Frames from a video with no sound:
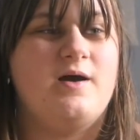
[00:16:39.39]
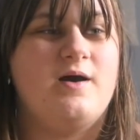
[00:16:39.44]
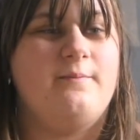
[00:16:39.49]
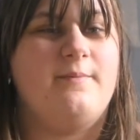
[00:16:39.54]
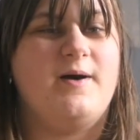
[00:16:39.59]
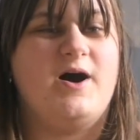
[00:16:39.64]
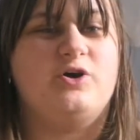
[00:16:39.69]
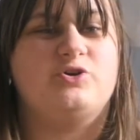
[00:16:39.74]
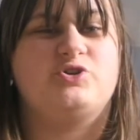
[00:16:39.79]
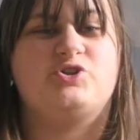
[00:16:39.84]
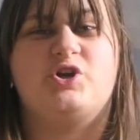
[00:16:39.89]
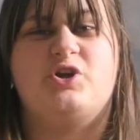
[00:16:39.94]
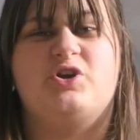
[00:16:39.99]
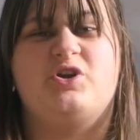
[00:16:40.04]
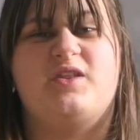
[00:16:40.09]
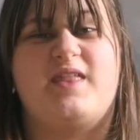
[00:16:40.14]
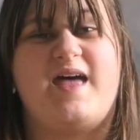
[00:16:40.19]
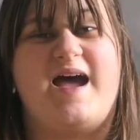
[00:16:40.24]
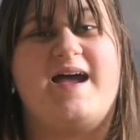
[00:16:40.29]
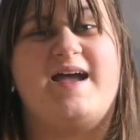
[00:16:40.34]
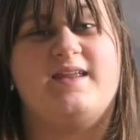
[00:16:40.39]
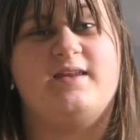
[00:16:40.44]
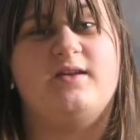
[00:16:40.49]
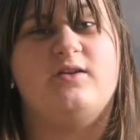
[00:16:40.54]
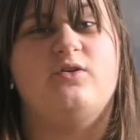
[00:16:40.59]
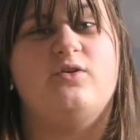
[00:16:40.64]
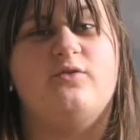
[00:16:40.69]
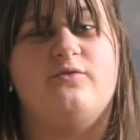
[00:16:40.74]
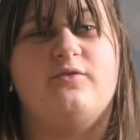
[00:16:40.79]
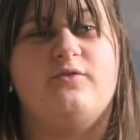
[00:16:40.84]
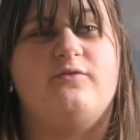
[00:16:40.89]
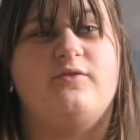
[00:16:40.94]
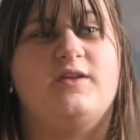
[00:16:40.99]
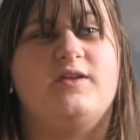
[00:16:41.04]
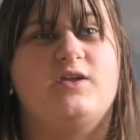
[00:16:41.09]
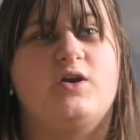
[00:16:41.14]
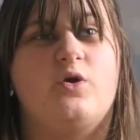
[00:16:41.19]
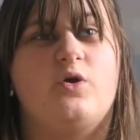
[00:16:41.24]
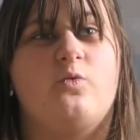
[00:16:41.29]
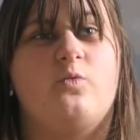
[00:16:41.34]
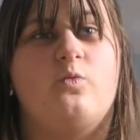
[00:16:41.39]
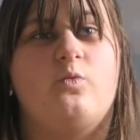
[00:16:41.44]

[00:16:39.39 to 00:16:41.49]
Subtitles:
but I'll show you that in another video.